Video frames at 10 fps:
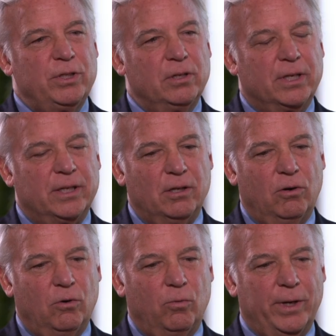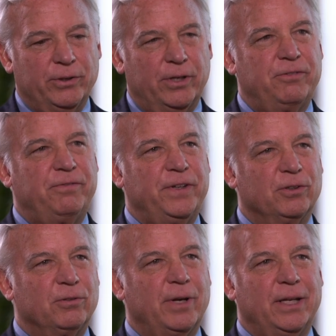When you look at the whole wellness
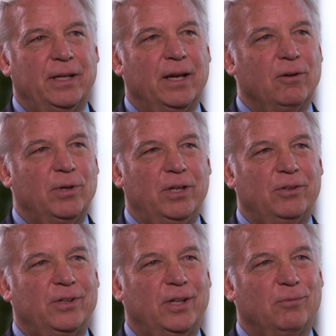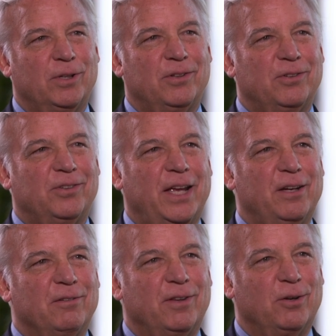field right now, what do you see? What's the
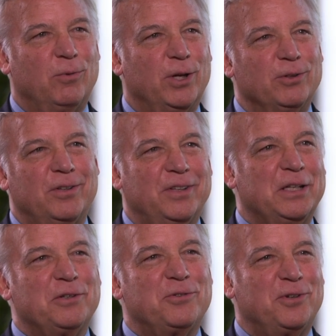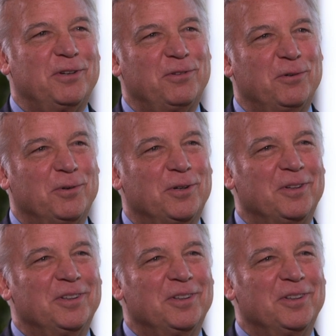state of the wellness industry, if you will?